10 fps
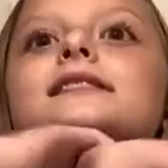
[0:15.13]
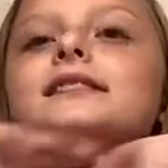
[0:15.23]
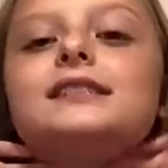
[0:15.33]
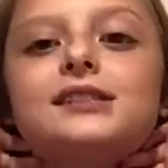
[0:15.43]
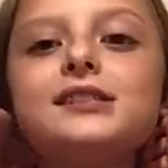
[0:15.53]

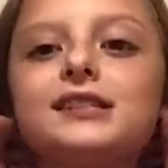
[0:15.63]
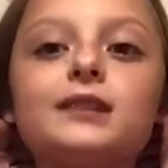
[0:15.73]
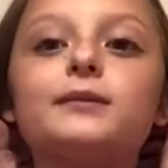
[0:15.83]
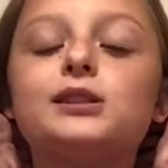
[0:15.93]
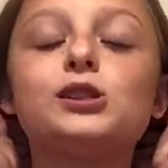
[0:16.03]
it's just
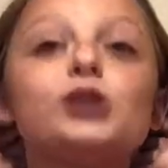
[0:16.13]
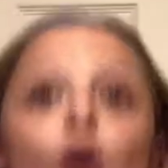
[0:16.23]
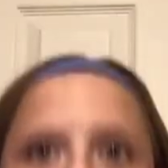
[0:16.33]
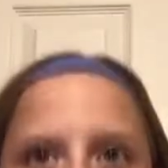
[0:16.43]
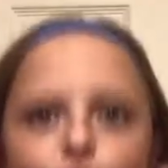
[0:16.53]
going to be
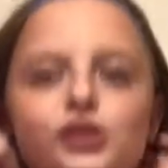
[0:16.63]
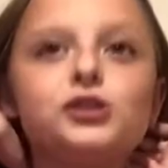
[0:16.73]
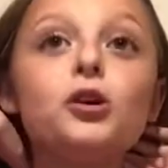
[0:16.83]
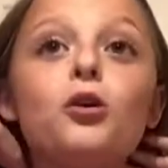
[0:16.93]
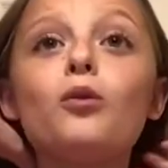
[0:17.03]
so cool.
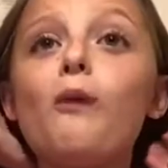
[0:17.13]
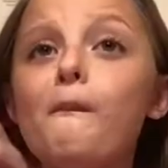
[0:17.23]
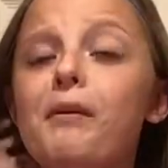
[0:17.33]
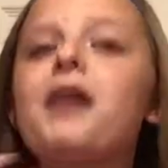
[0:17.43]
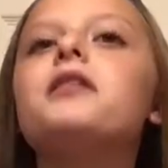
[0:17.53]
So
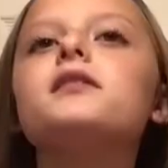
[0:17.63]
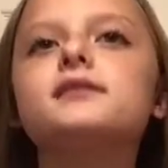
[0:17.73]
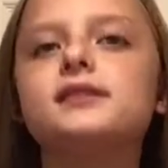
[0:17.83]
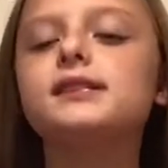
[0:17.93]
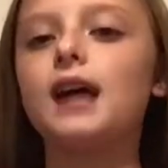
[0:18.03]
by
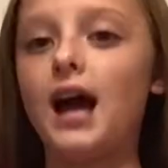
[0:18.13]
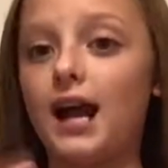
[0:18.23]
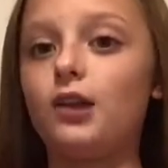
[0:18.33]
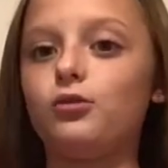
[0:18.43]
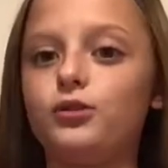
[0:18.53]
the
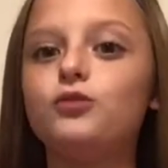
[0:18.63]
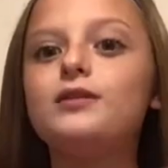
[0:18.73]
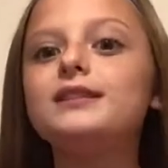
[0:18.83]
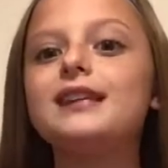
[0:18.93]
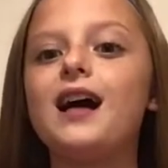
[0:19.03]
title, you
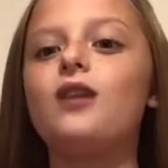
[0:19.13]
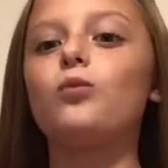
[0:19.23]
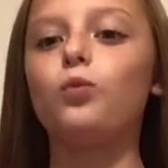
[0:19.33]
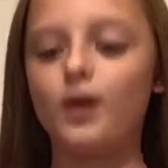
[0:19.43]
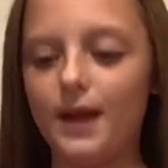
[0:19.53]
can tell
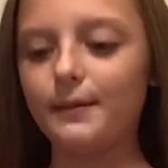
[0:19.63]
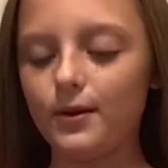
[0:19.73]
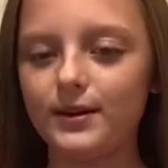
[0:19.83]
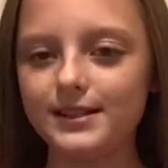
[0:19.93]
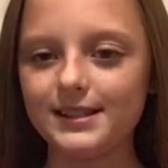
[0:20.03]
what I'm
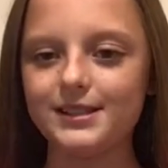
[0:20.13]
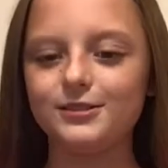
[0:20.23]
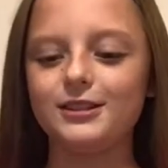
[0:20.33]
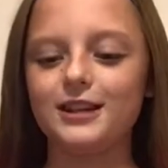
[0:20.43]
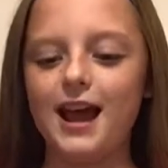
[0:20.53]
going to
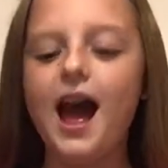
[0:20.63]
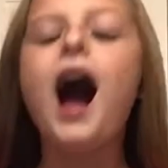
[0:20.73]
do today.